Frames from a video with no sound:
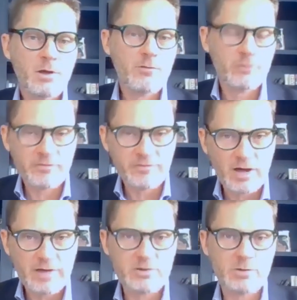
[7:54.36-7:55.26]
over a
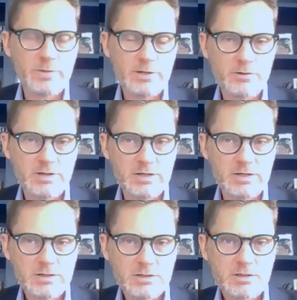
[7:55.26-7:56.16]
5-year
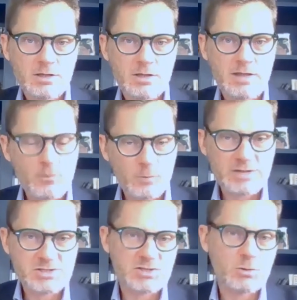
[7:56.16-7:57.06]
period, that
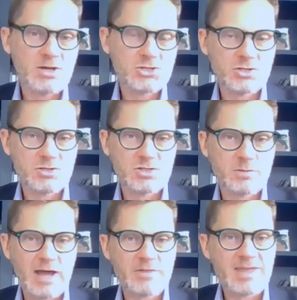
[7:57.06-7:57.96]
raises questions
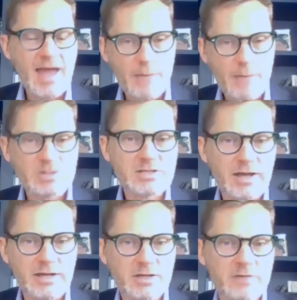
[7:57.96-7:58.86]
about the
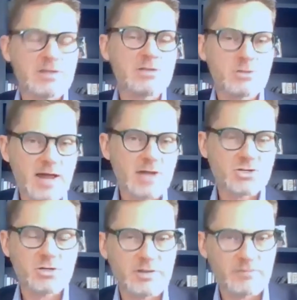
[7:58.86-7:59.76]
appetite of
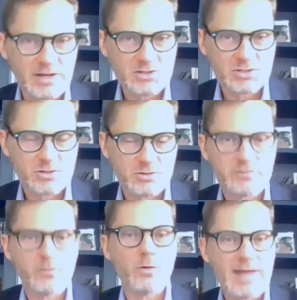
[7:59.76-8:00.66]
international
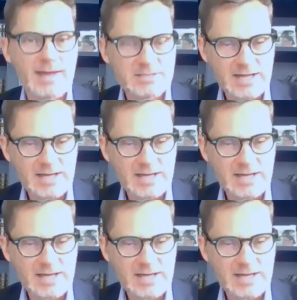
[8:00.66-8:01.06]
investors for that